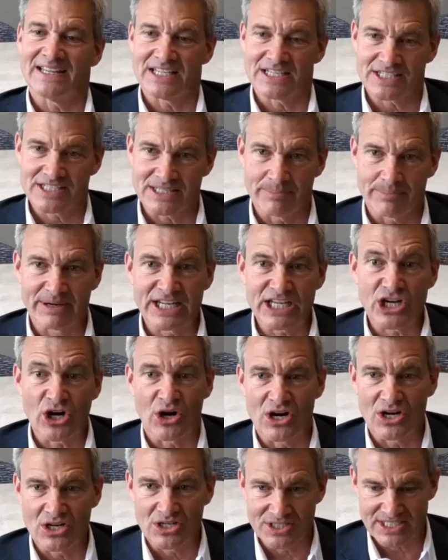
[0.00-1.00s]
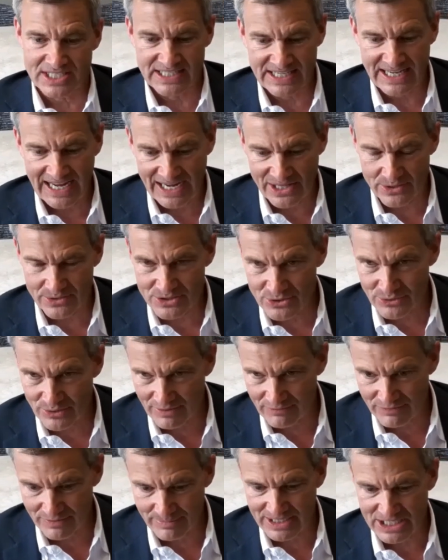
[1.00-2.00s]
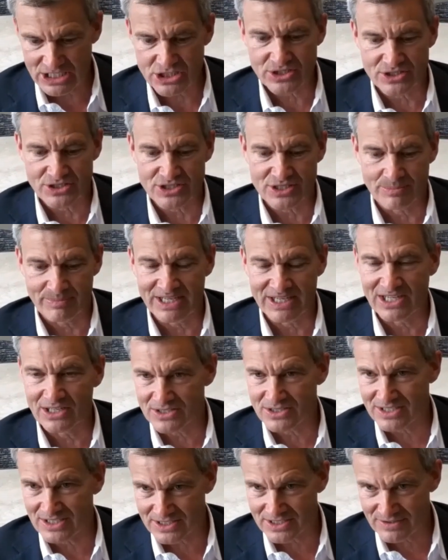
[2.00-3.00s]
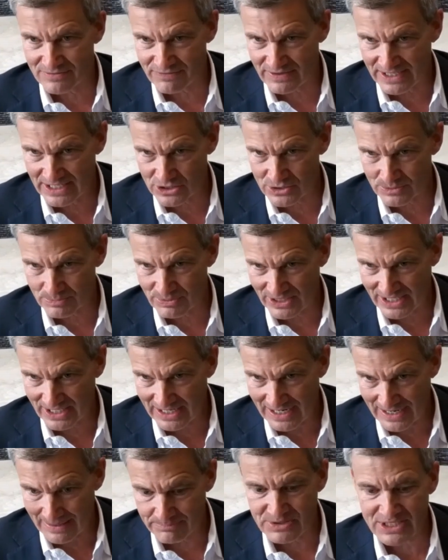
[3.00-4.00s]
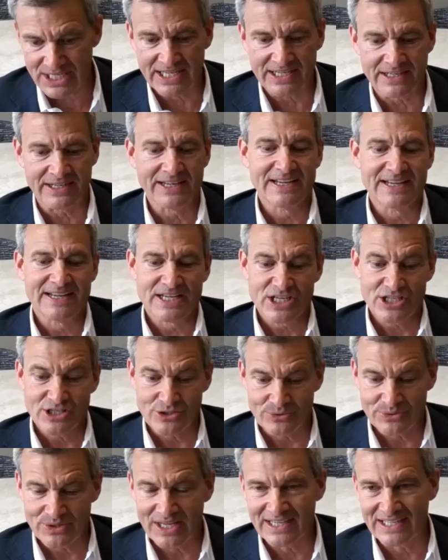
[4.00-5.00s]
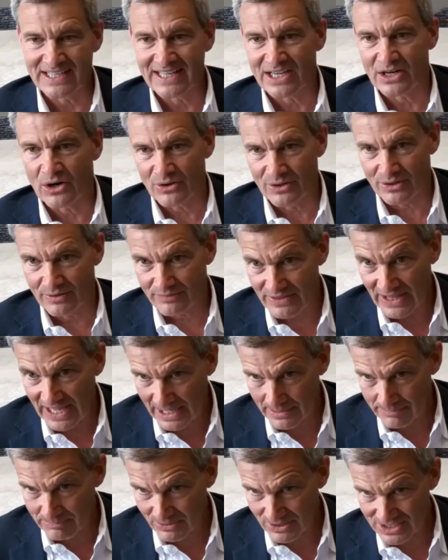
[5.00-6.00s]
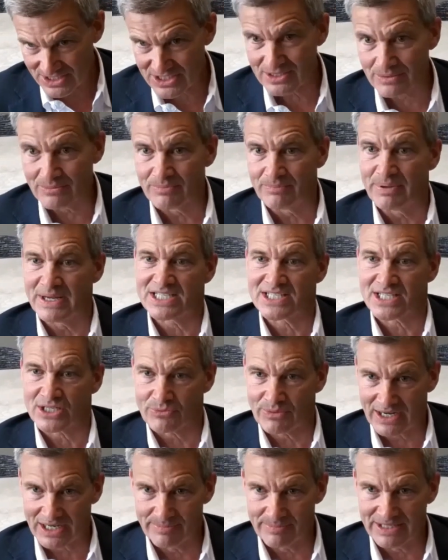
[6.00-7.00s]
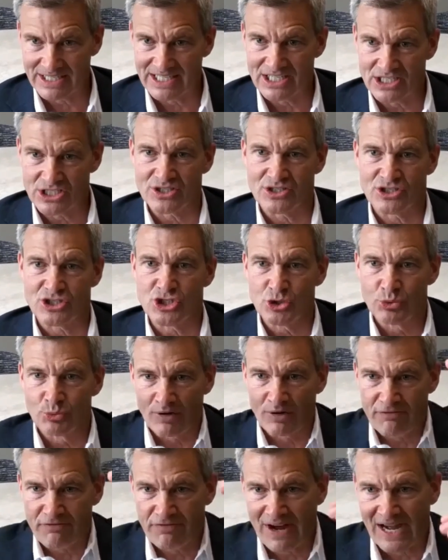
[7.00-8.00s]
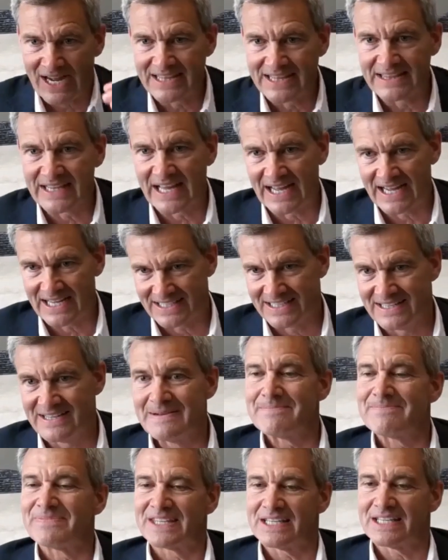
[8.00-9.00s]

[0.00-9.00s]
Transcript: And then somebody calls and gathers your information. Somebody else does the financial plan update. You then get all of that plus some basic recommendations. You refine that.